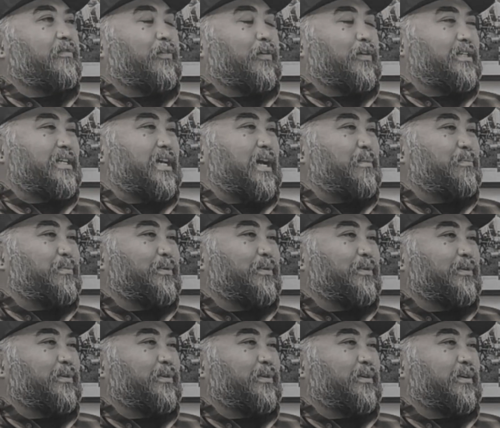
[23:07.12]
for
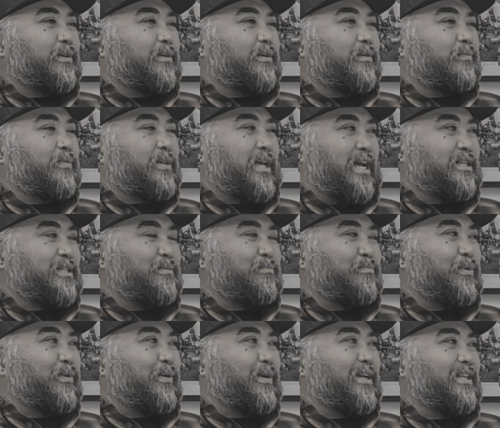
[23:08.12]
example, case in
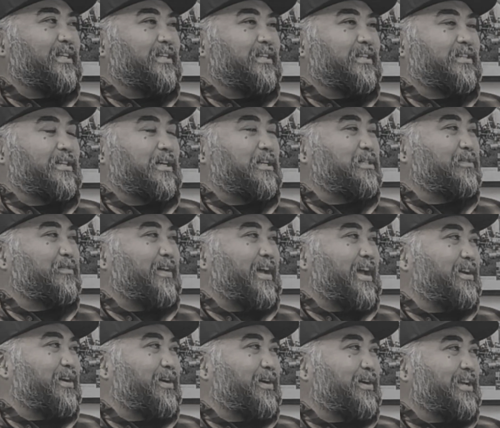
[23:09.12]
point, Sons of
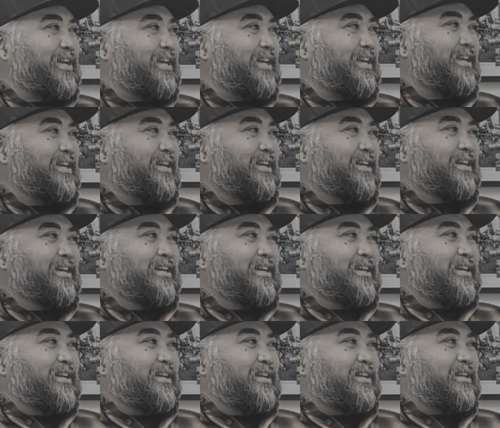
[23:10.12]
Anarchy.
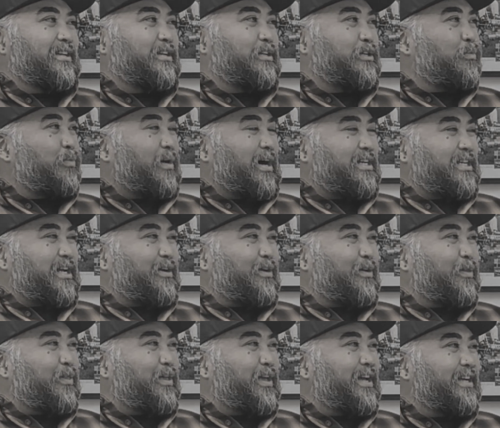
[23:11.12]
Did you watch that
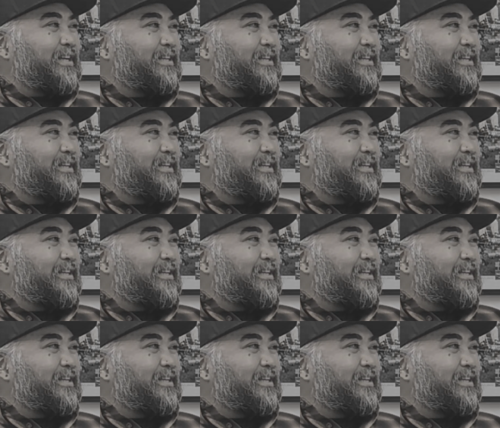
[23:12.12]
whole thing?